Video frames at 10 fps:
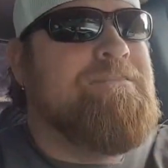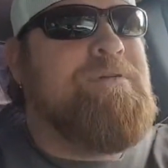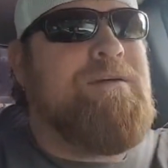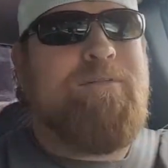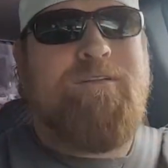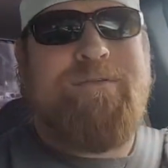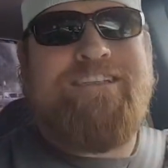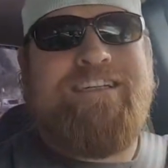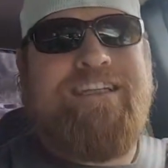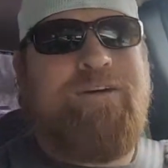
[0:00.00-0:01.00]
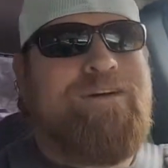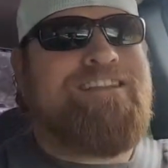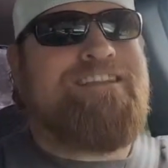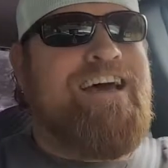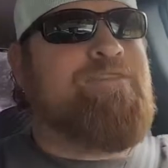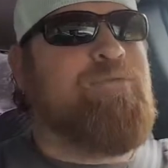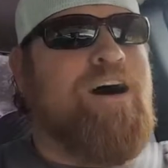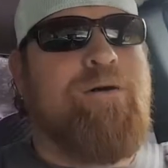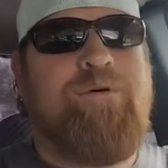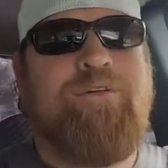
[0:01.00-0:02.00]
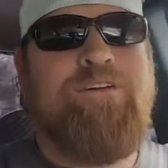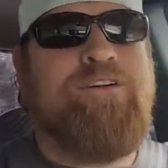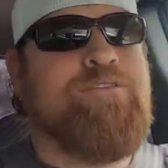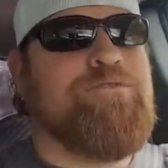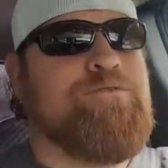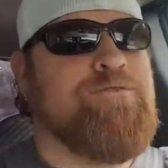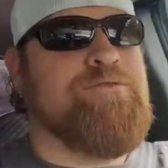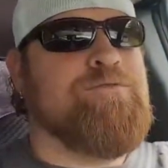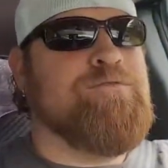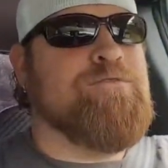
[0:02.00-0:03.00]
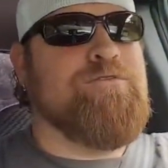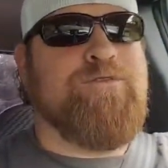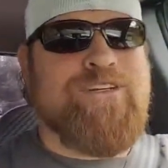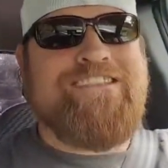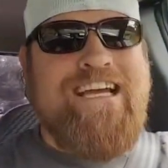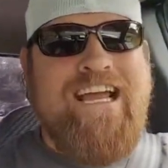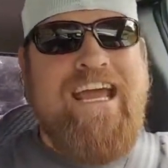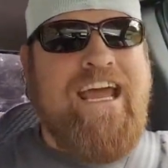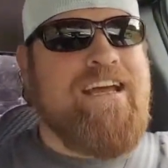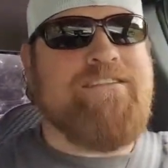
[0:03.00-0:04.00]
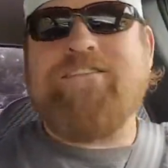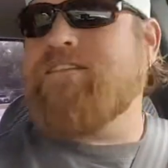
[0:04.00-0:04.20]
People have been dealing with death wobble for decades.